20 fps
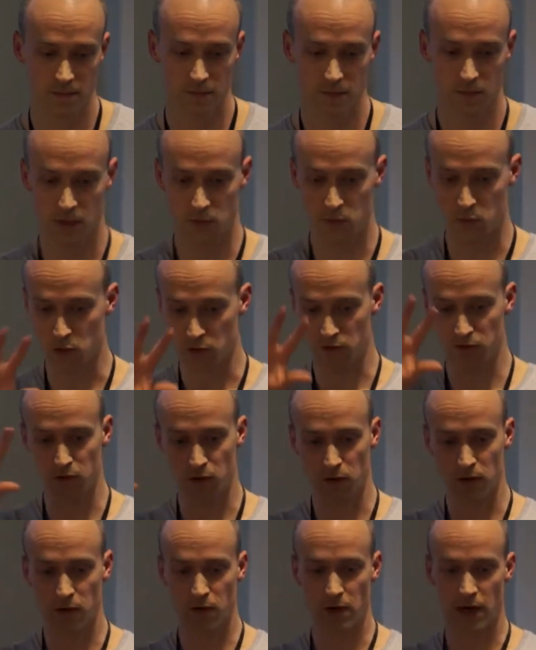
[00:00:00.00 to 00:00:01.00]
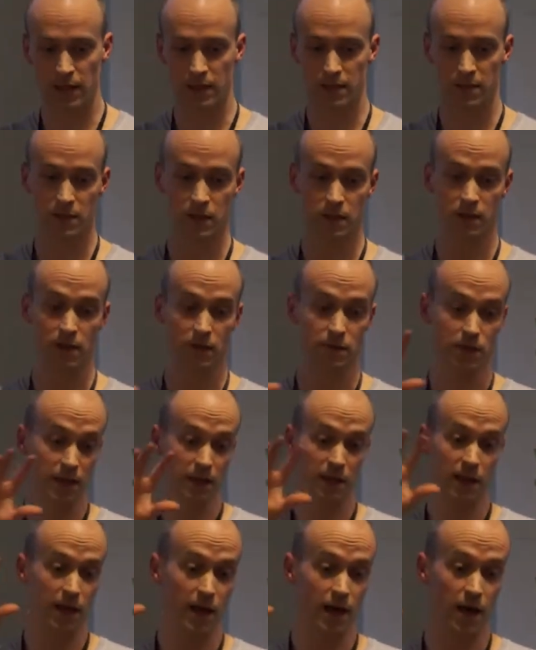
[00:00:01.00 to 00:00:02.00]
with portfolio items in a grid
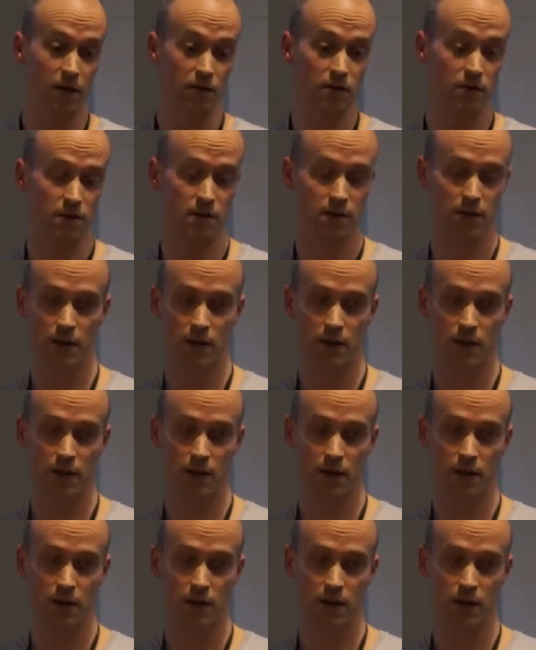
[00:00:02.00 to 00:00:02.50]
layout,